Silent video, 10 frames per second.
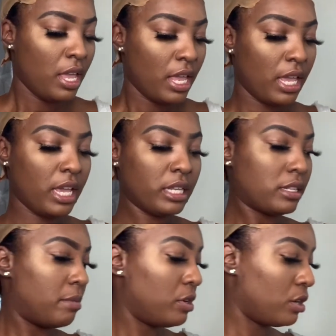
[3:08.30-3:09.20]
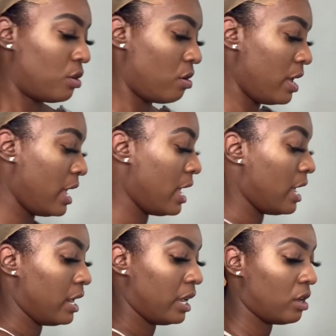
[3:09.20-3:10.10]
is I'm gonna go
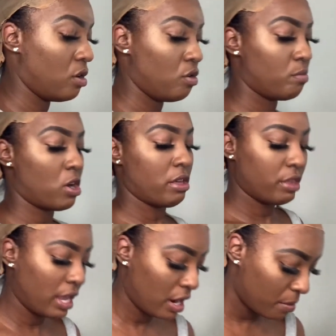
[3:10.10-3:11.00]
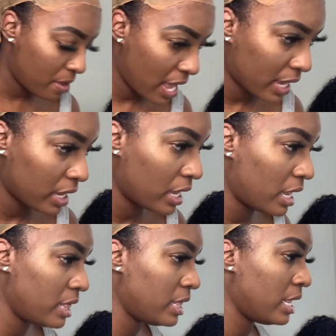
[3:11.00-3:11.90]
ahead and comb all the hair back,
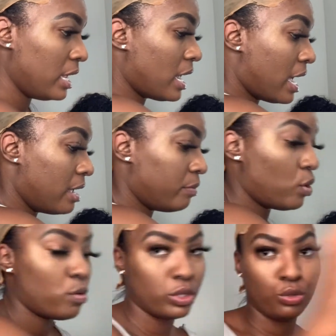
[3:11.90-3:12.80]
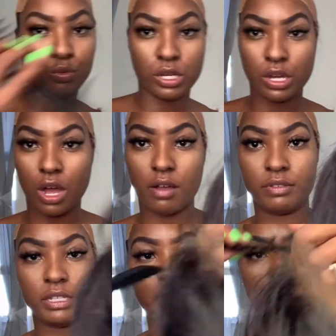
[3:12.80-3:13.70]
and then I am going to cut off
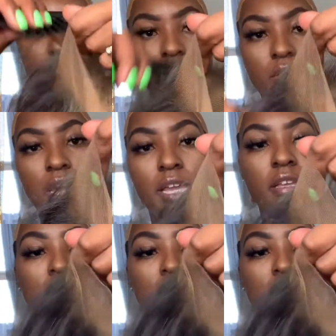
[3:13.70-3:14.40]
the lace, okay?